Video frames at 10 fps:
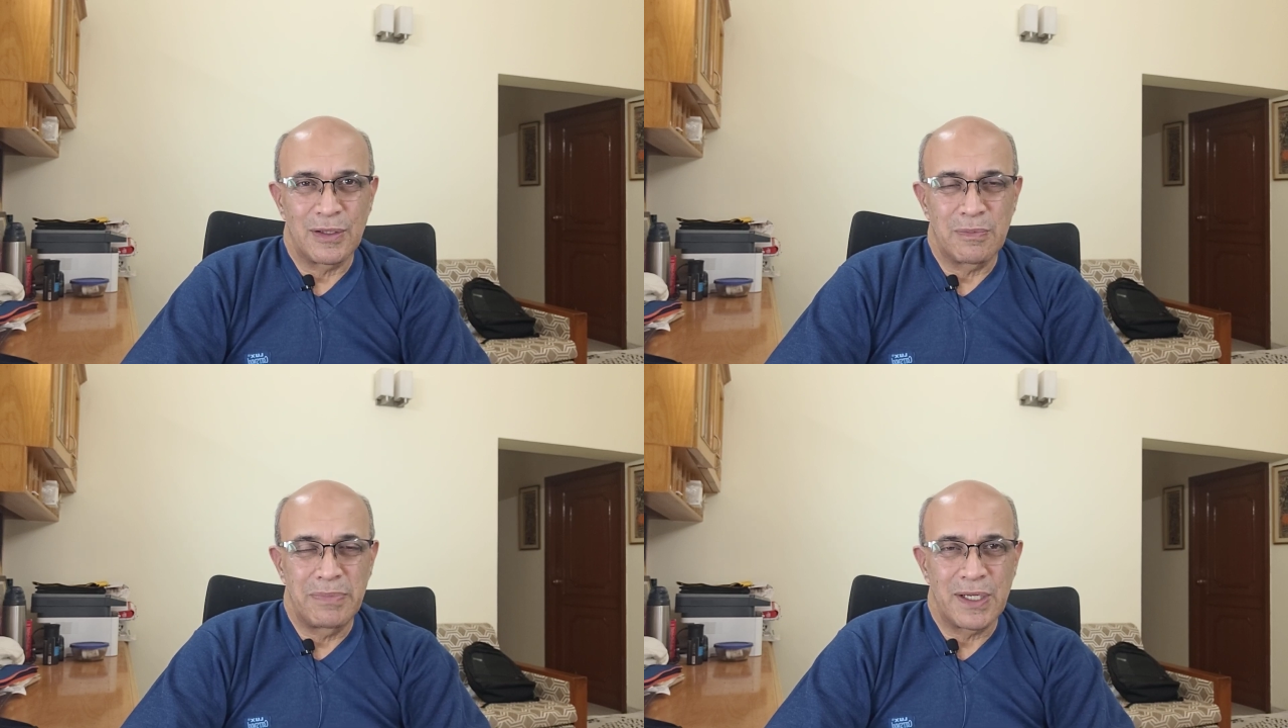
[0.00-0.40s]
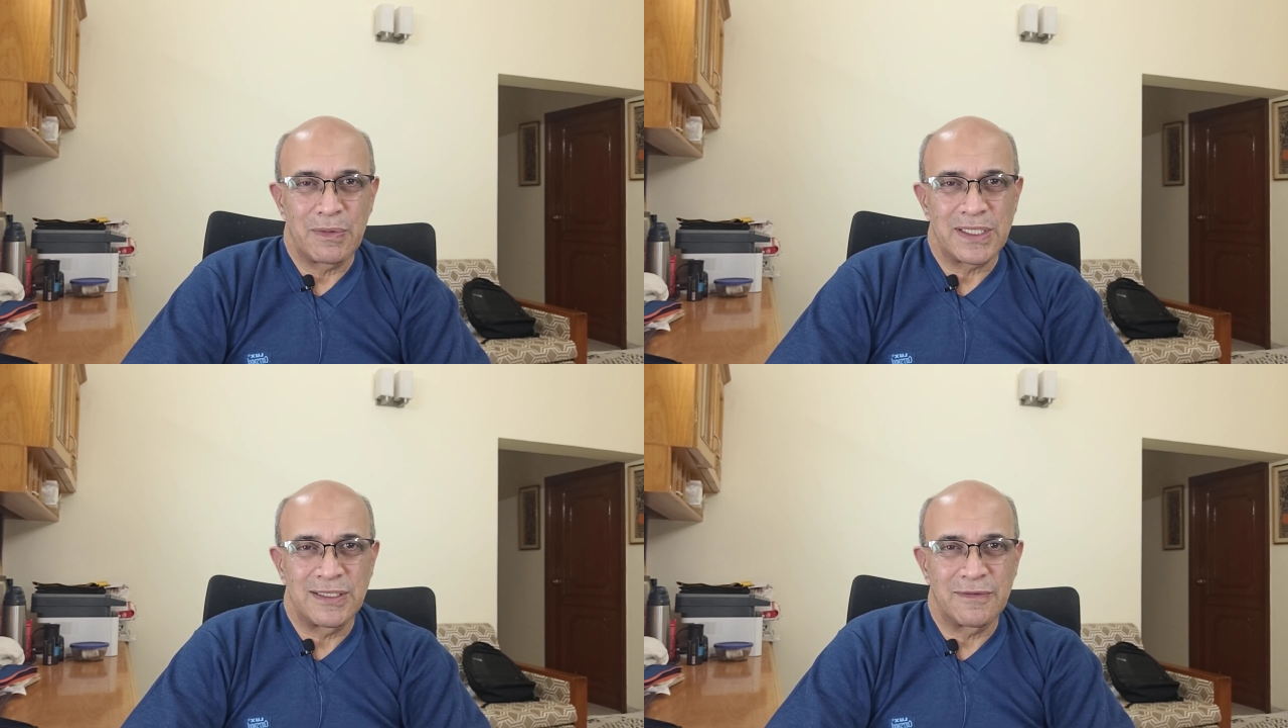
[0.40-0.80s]
the big
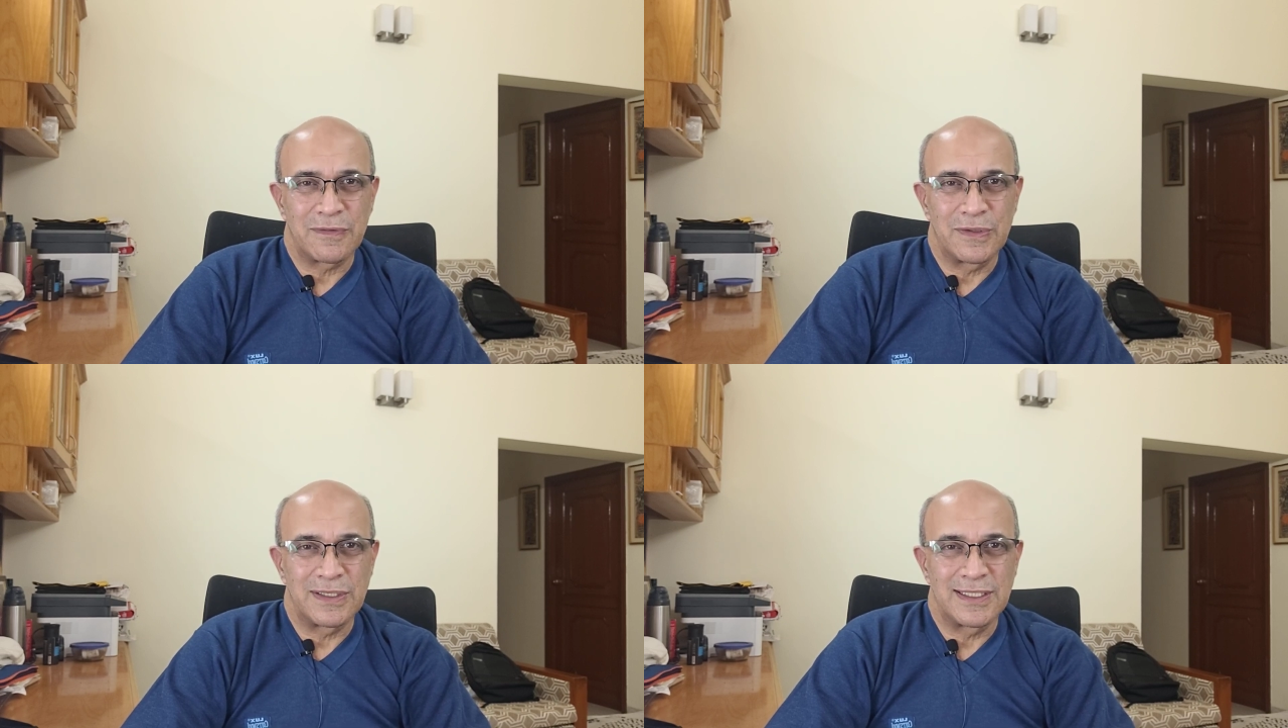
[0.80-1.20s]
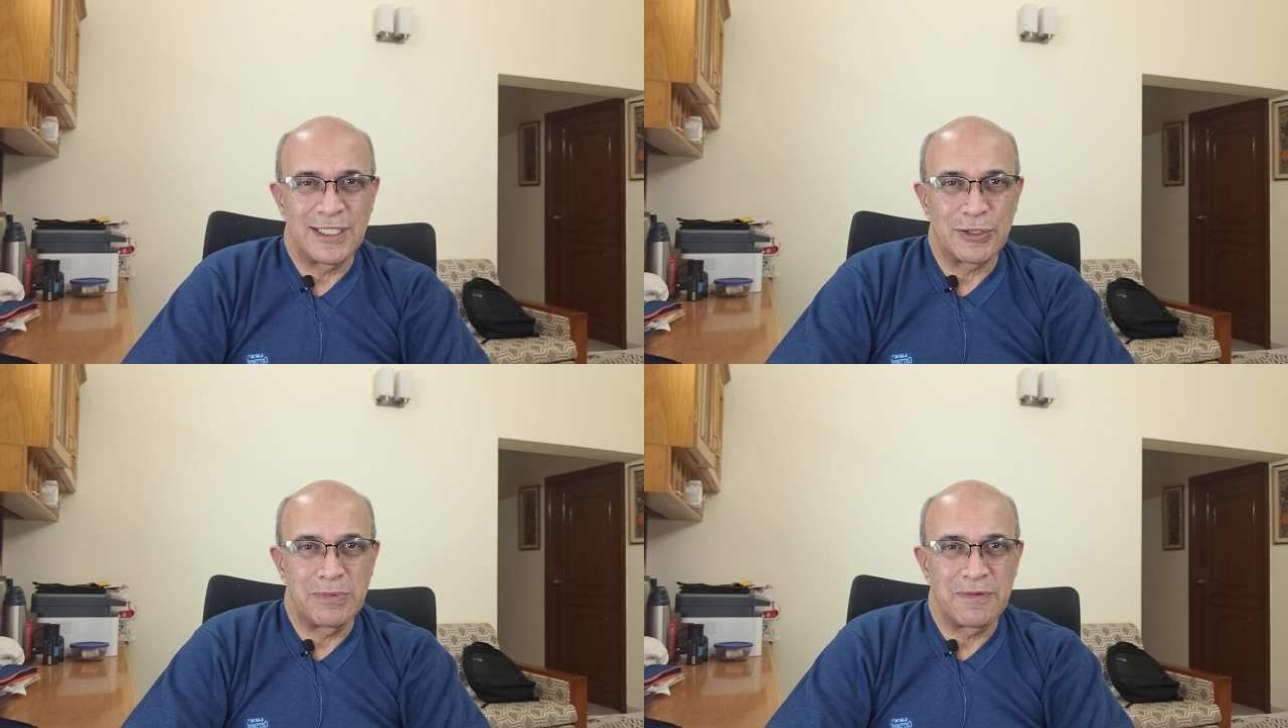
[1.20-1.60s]
question, of course, is
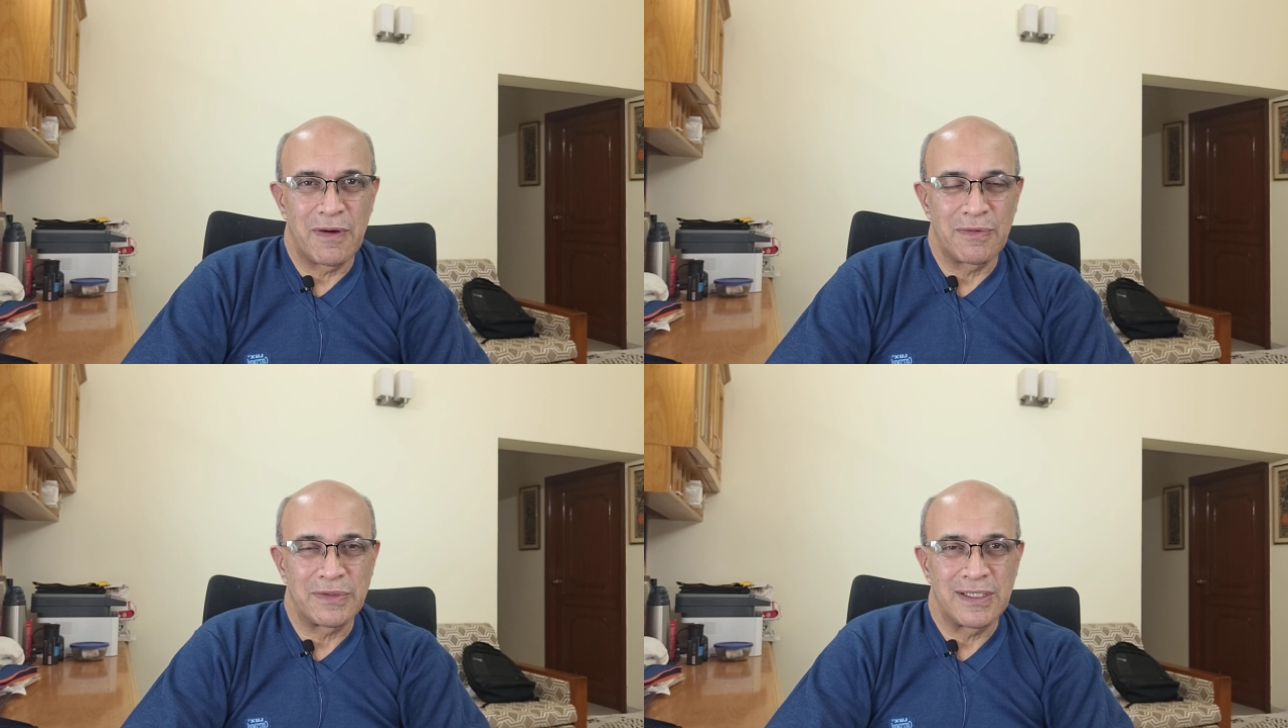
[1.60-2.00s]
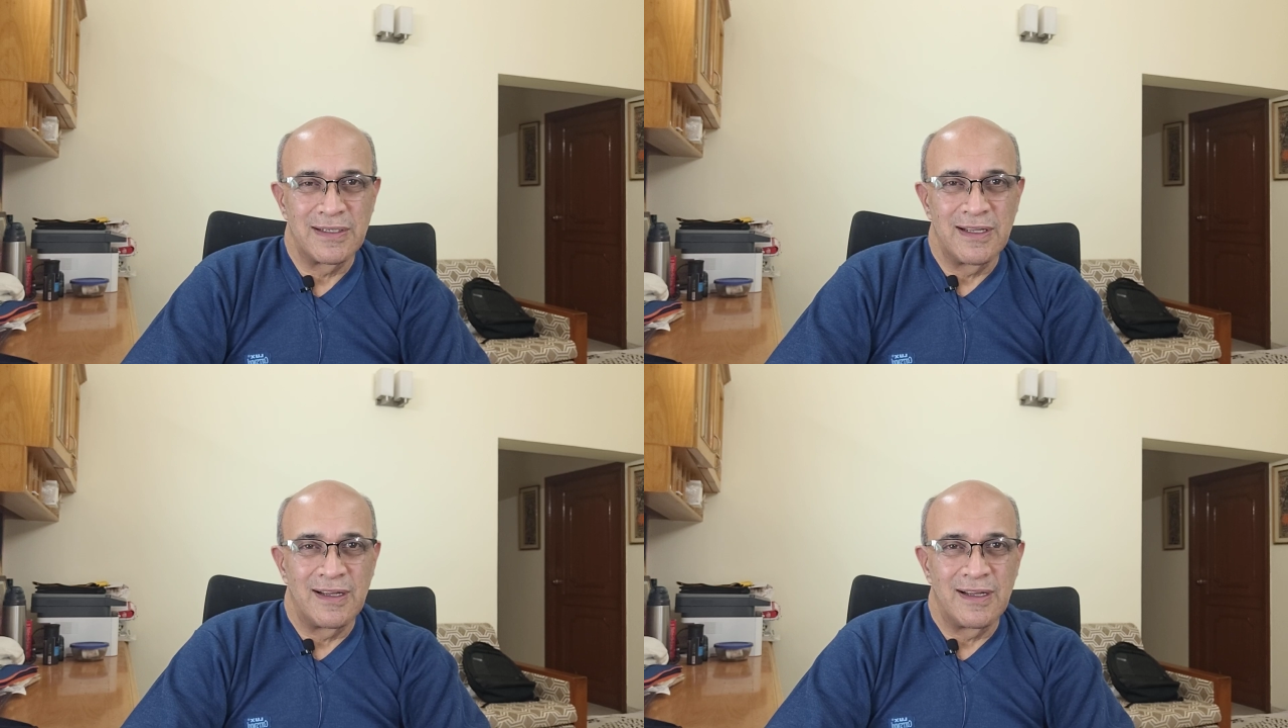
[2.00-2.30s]
yet to be found,